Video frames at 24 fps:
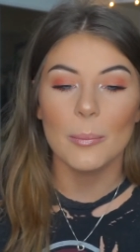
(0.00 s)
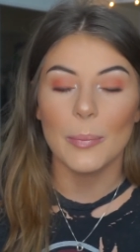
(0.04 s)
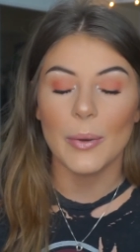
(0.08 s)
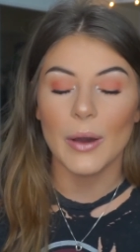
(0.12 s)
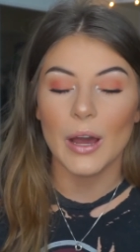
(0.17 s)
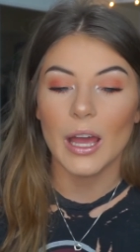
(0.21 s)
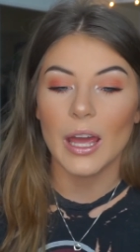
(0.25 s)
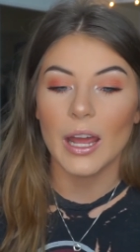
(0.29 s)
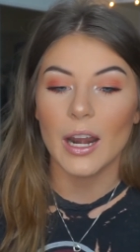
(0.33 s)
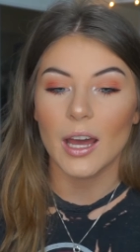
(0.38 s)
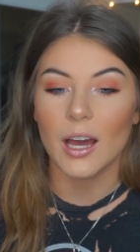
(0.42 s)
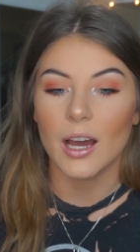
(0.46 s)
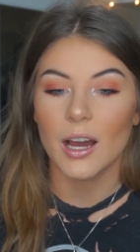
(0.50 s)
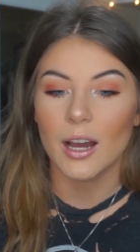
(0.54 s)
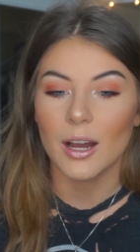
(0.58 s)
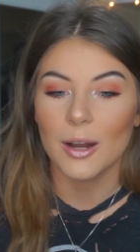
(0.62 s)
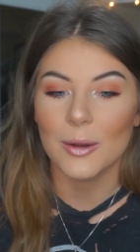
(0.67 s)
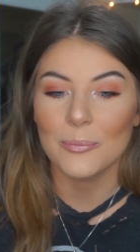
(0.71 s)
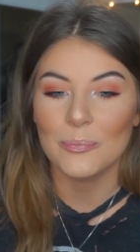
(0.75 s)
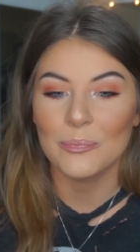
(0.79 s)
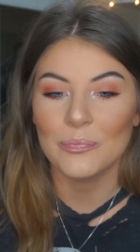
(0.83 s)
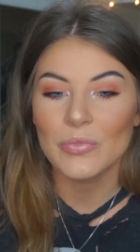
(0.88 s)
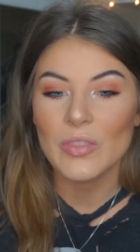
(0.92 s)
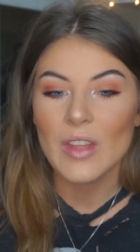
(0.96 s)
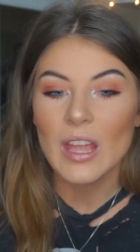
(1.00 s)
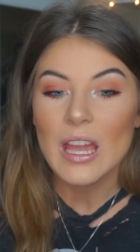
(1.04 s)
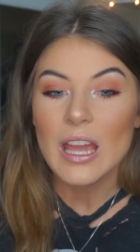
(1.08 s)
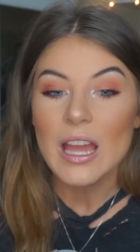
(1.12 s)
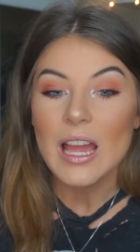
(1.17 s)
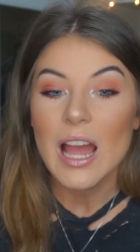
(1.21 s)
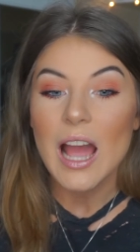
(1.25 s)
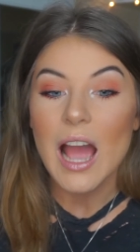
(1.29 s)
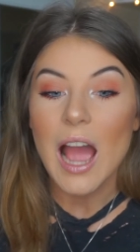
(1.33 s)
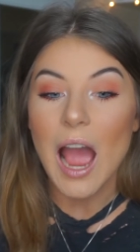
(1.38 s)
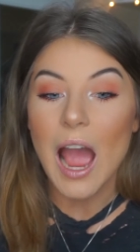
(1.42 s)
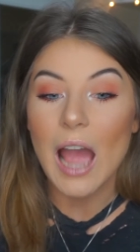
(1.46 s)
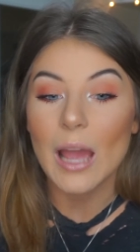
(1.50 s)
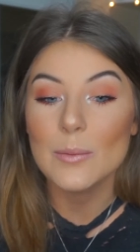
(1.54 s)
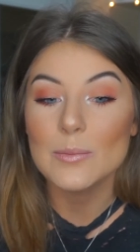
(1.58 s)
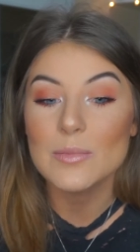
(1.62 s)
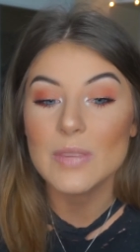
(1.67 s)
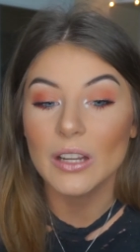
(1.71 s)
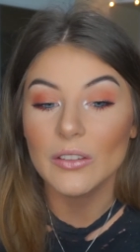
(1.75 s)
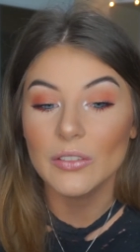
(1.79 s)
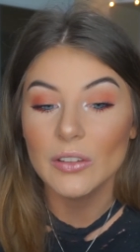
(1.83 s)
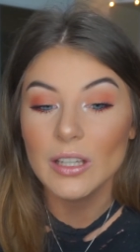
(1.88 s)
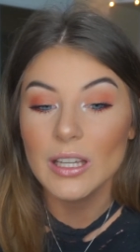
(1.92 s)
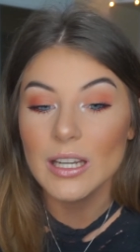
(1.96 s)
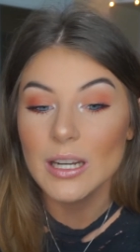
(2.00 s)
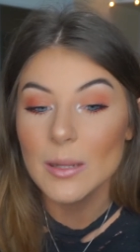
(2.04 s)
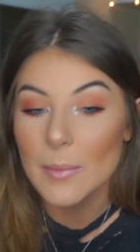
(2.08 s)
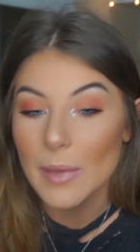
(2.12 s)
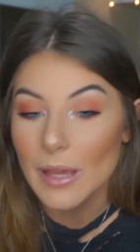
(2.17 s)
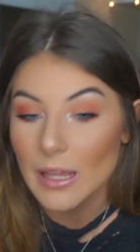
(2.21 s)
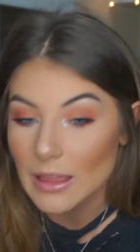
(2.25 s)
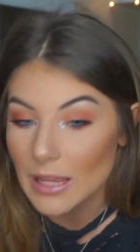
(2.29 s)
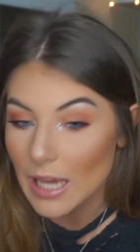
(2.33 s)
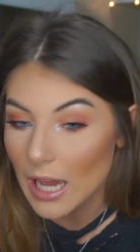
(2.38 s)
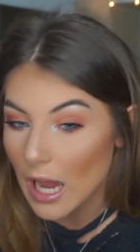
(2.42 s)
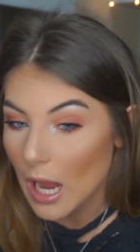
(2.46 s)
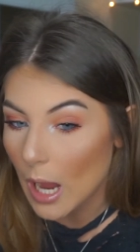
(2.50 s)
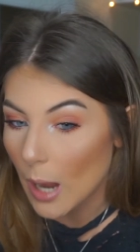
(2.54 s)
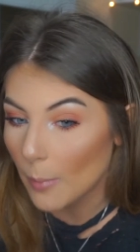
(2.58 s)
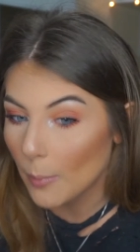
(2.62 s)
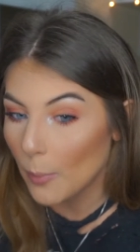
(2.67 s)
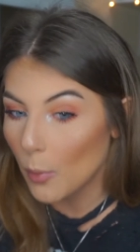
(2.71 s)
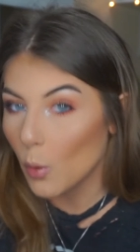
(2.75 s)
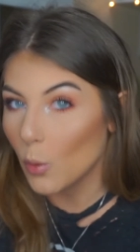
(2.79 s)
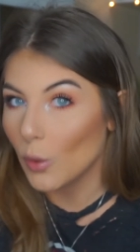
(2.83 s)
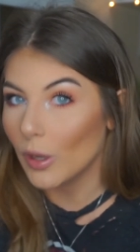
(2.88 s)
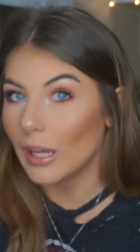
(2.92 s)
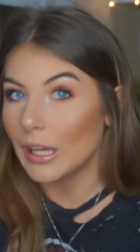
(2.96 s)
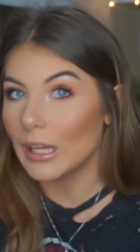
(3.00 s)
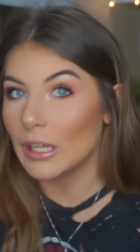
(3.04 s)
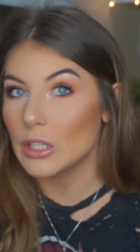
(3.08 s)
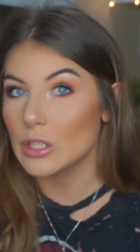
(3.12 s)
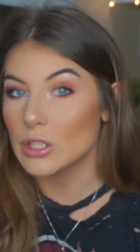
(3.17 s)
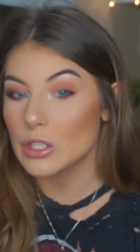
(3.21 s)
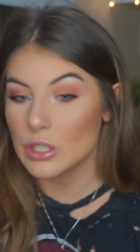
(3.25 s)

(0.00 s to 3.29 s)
But I'm definitely gonna make that a point,